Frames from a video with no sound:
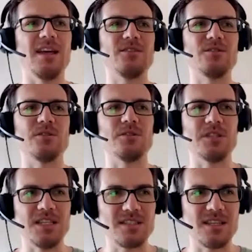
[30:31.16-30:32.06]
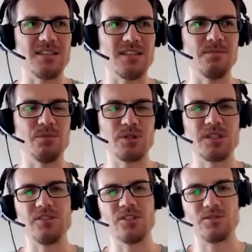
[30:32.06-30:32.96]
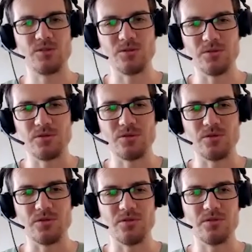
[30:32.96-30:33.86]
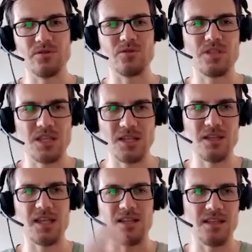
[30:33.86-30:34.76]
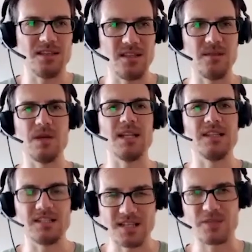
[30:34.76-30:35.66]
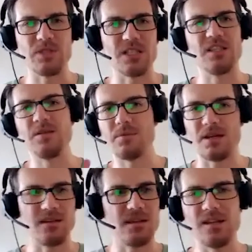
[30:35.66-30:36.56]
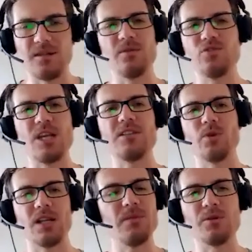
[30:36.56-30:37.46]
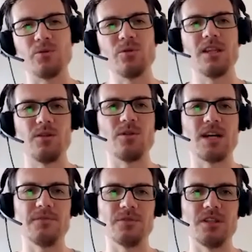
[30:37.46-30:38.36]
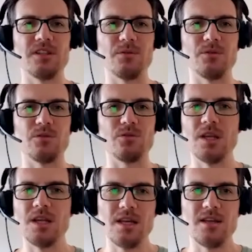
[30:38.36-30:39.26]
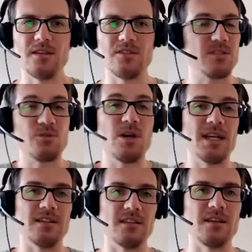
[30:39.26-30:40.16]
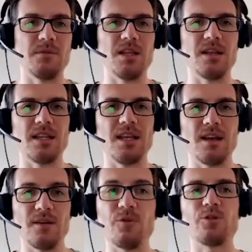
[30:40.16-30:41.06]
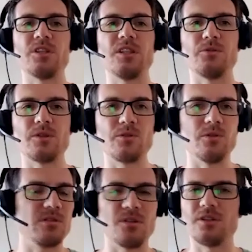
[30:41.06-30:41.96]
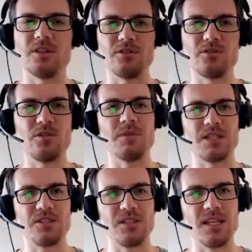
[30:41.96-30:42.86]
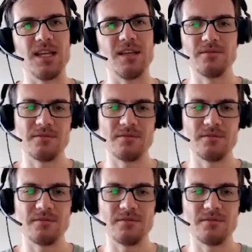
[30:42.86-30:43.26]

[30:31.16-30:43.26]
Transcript: So it's important just to see the team and discuss with the team and change whatever route that you have on the table to just go ahead. I mean, I'm focusing the results, not so much in the